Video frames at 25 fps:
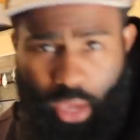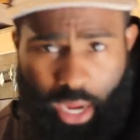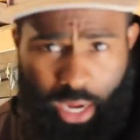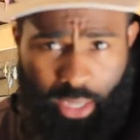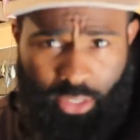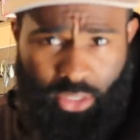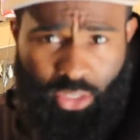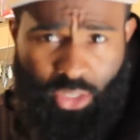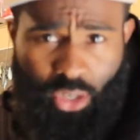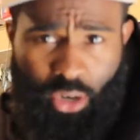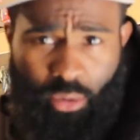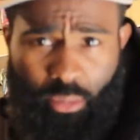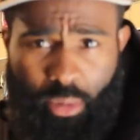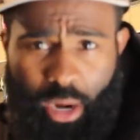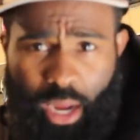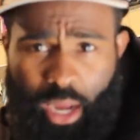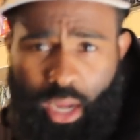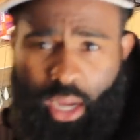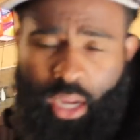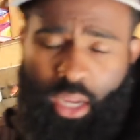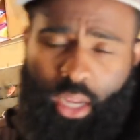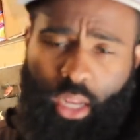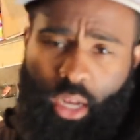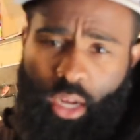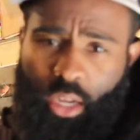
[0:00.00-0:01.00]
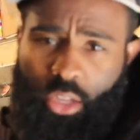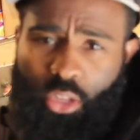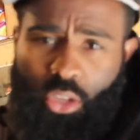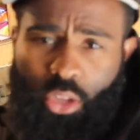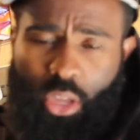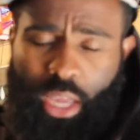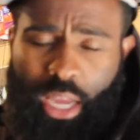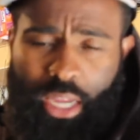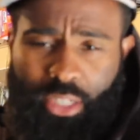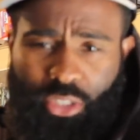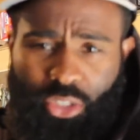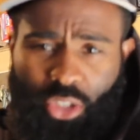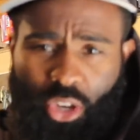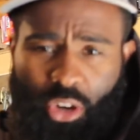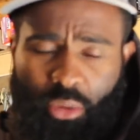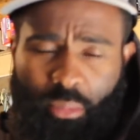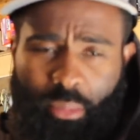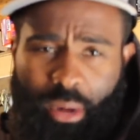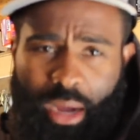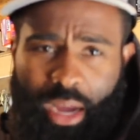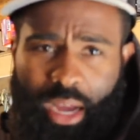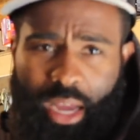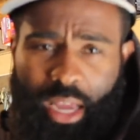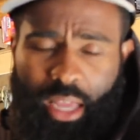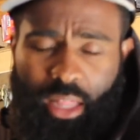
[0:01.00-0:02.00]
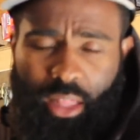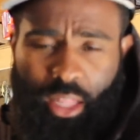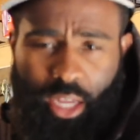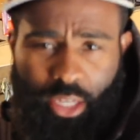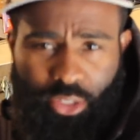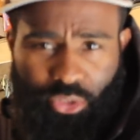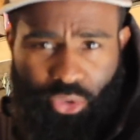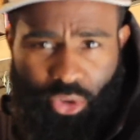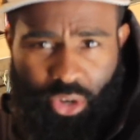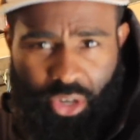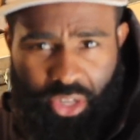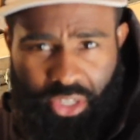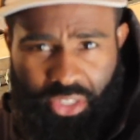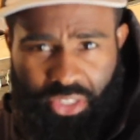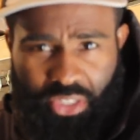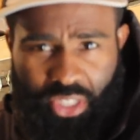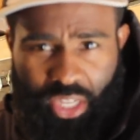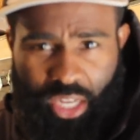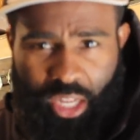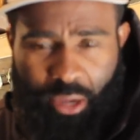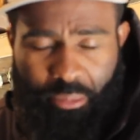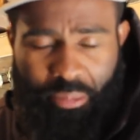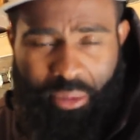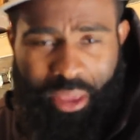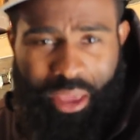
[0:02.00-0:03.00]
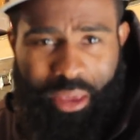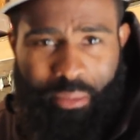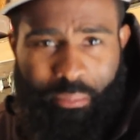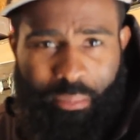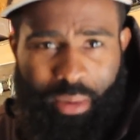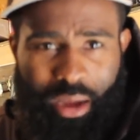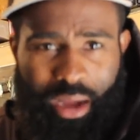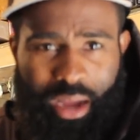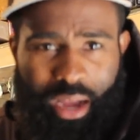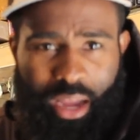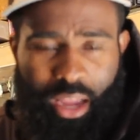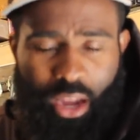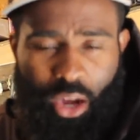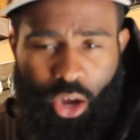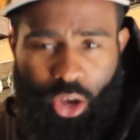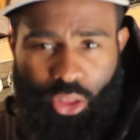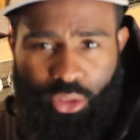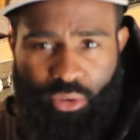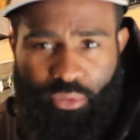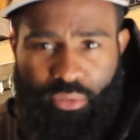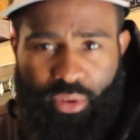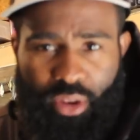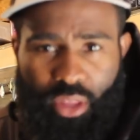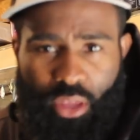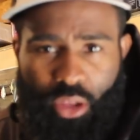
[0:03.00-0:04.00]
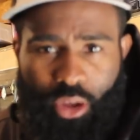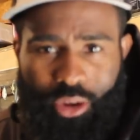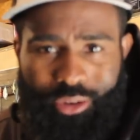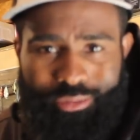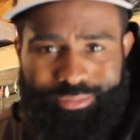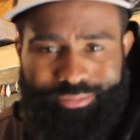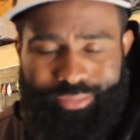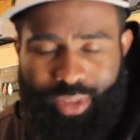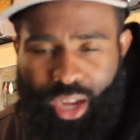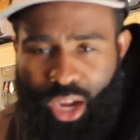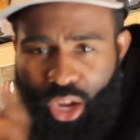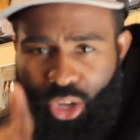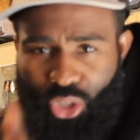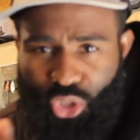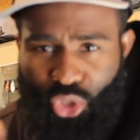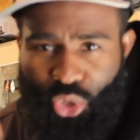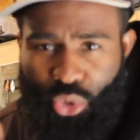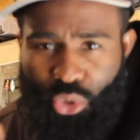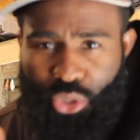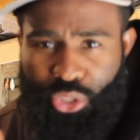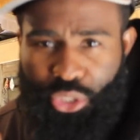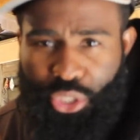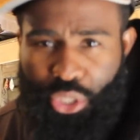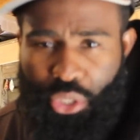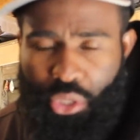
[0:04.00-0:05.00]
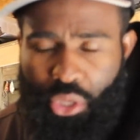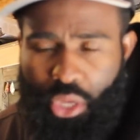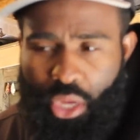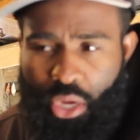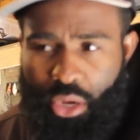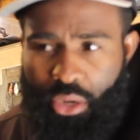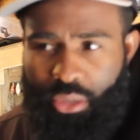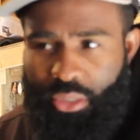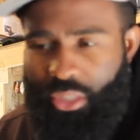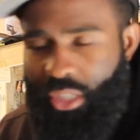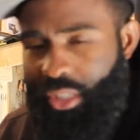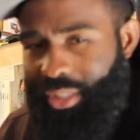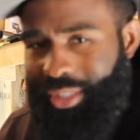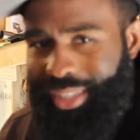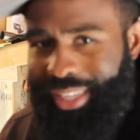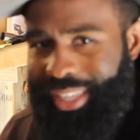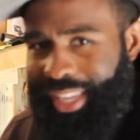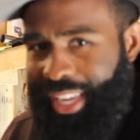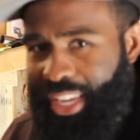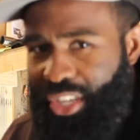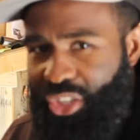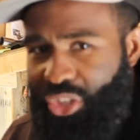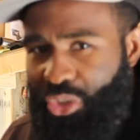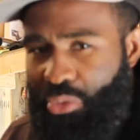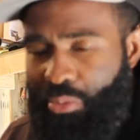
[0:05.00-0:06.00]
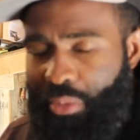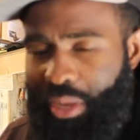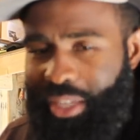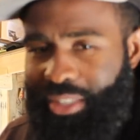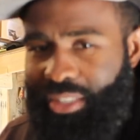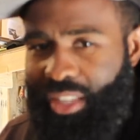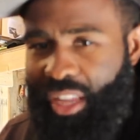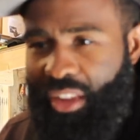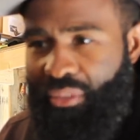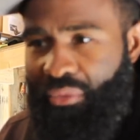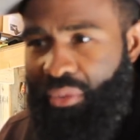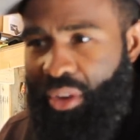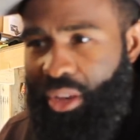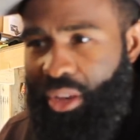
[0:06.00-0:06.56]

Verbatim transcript: You guys saw my you guys saw my electronic setup in my other video. I'll show it to you here just in case you missed that